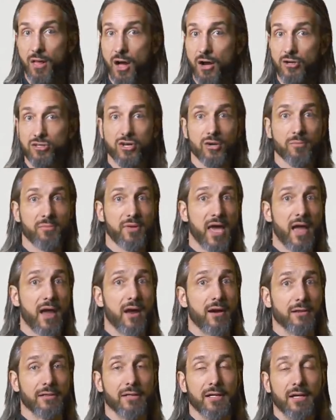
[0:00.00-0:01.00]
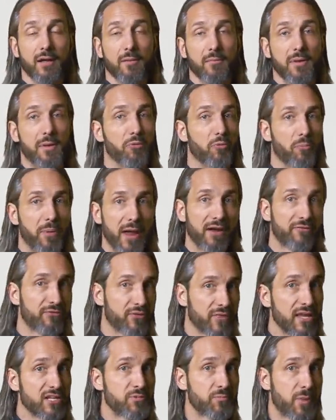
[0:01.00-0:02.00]
Long-term care. People paying
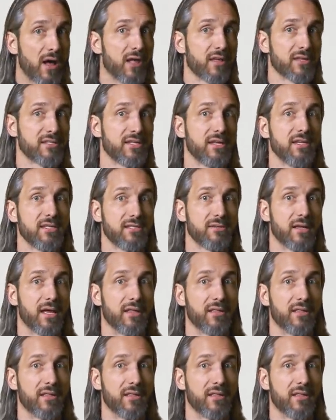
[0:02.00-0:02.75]
for these policies,